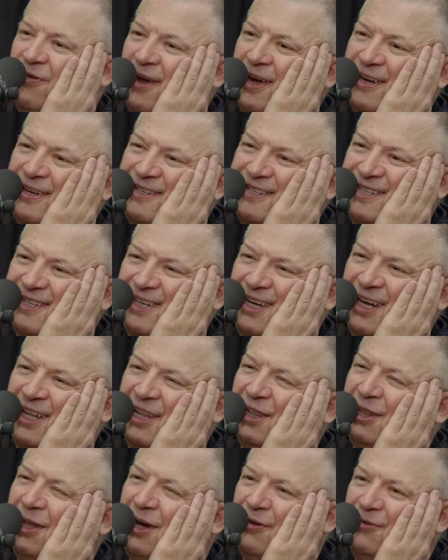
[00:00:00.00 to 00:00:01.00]
face and I
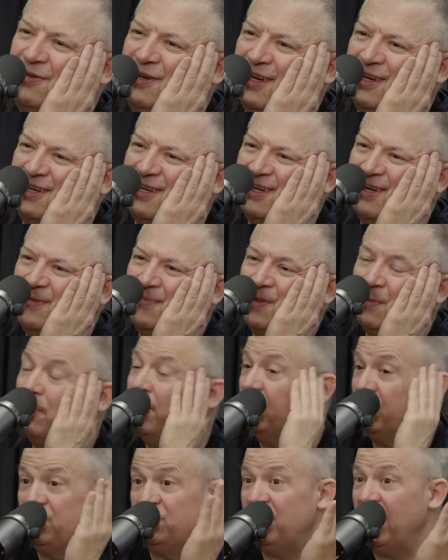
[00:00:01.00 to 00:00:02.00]
loved it.
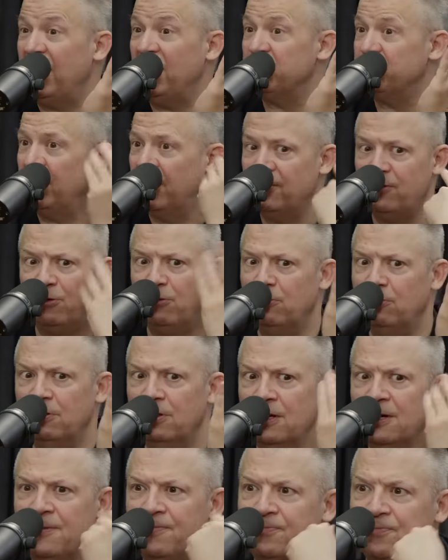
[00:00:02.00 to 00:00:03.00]
But it changed my
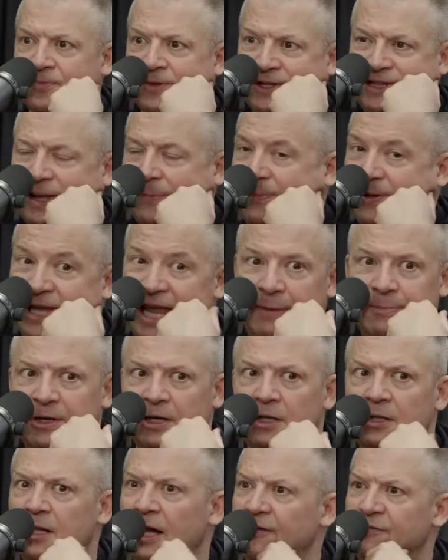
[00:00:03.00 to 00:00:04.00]
whole, that became like
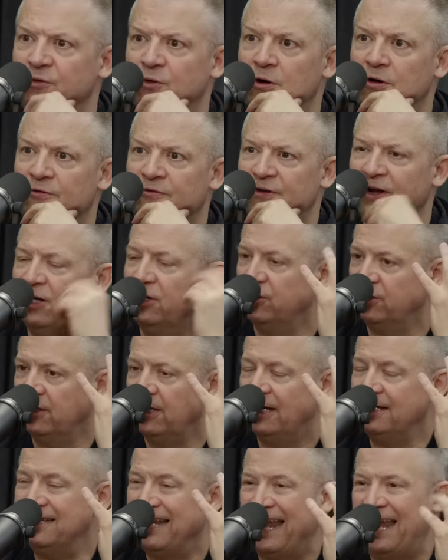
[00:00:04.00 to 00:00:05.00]
a lifelong fetish, a
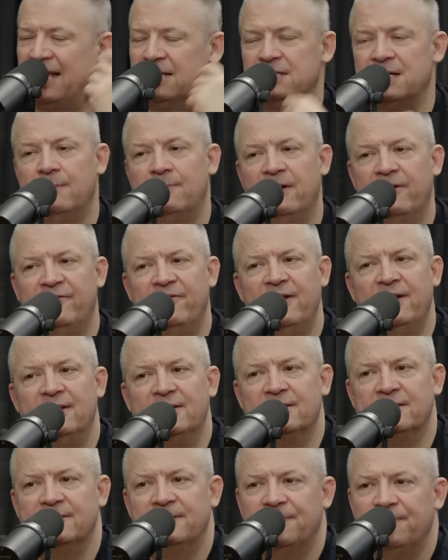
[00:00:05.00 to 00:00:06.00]
nice ass on my
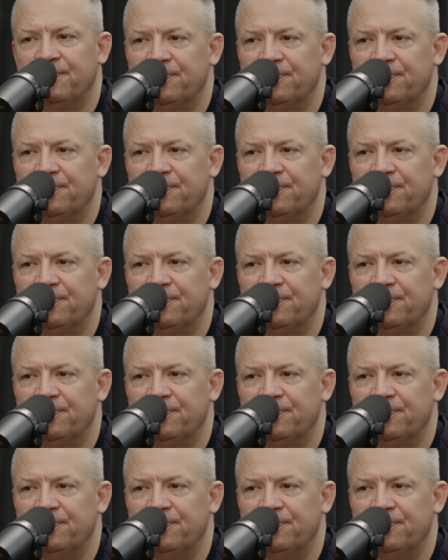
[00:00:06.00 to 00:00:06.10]
face.